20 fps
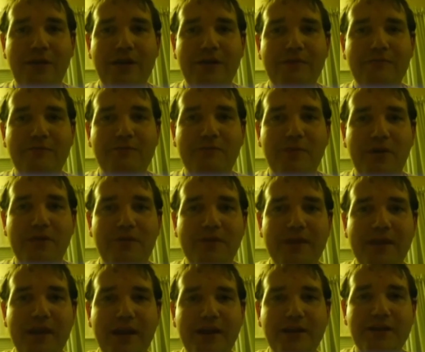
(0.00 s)
spare you. For
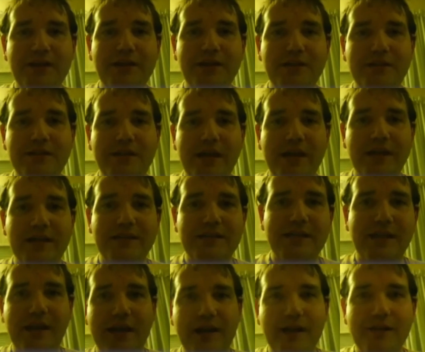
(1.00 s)
qualifications, I can
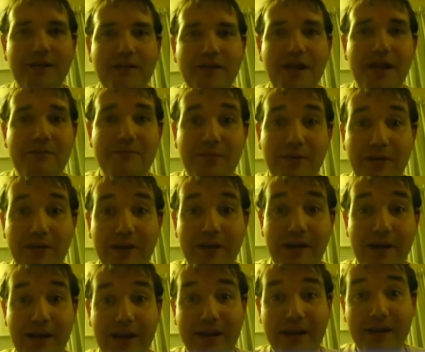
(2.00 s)
say good
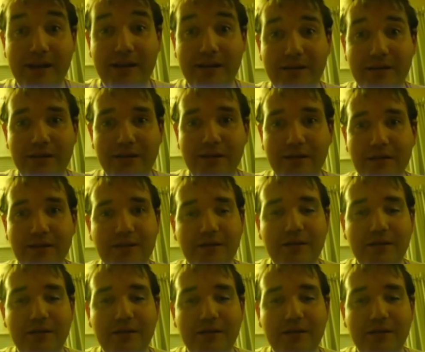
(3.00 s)
morning.